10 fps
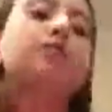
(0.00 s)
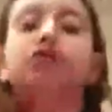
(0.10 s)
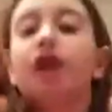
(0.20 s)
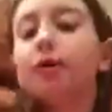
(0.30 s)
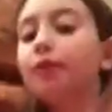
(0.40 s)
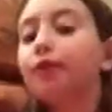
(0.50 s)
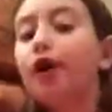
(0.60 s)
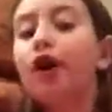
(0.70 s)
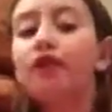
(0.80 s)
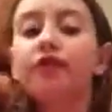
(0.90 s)
will drop her
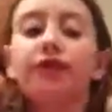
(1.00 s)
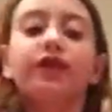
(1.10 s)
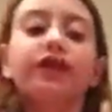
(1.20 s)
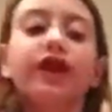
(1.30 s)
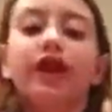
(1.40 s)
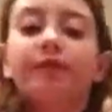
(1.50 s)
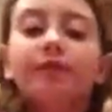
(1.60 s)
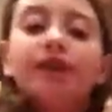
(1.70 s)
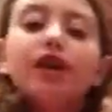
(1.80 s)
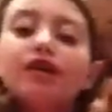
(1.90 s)
off every day
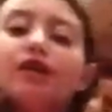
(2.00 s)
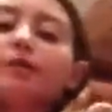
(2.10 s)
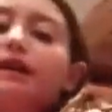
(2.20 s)
from